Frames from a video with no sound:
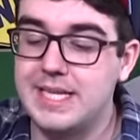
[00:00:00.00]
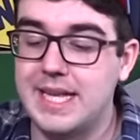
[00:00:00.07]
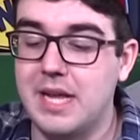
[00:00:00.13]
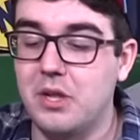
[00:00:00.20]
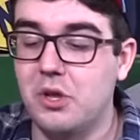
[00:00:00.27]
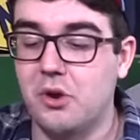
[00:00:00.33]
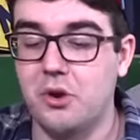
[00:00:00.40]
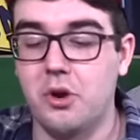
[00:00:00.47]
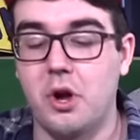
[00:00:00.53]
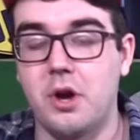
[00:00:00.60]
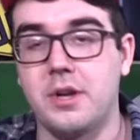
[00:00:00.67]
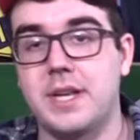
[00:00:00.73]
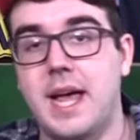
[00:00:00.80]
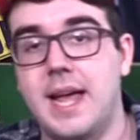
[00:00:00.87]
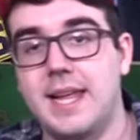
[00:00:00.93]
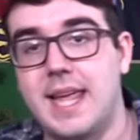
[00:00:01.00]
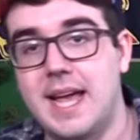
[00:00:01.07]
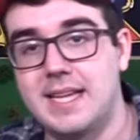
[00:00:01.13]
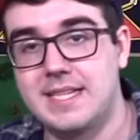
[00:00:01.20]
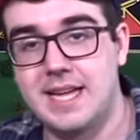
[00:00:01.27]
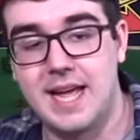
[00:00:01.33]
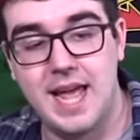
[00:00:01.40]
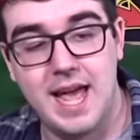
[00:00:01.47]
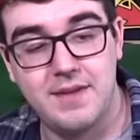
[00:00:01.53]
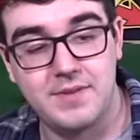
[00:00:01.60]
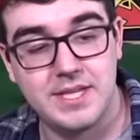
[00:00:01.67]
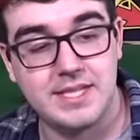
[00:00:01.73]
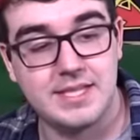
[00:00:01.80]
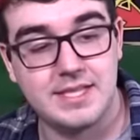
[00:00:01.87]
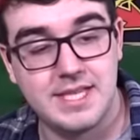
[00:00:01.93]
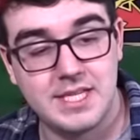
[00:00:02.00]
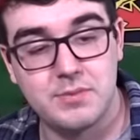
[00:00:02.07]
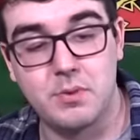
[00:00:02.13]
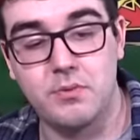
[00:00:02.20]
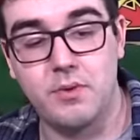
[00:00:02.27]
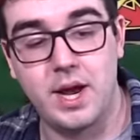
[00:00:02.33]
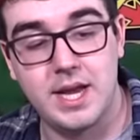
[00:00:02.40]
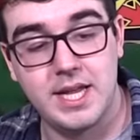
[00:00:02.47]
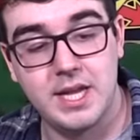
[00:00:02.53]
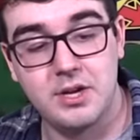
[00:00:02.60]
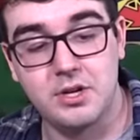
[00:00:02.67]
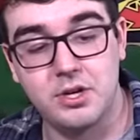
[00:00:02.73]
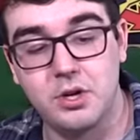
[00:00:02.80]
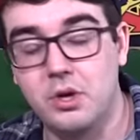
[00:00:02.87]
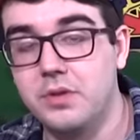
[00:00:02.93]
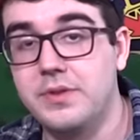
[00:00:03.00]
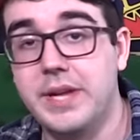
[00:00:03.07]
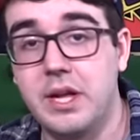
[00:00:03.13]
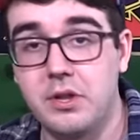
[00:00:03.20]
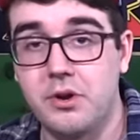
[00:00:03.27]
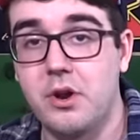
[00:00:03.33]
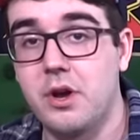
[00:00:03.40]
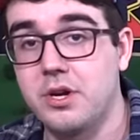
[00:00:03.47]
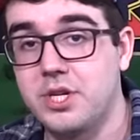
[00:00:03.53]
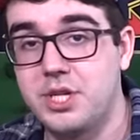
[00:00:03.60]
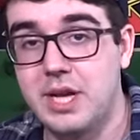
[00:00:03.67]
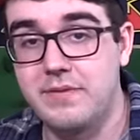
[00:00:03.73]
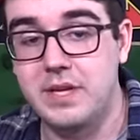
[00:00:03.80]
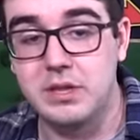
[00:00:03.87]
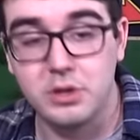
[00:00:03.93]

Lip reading: Dale Earnhardt diecast I have is this one right here. Good old Dale Earnhardt Chevy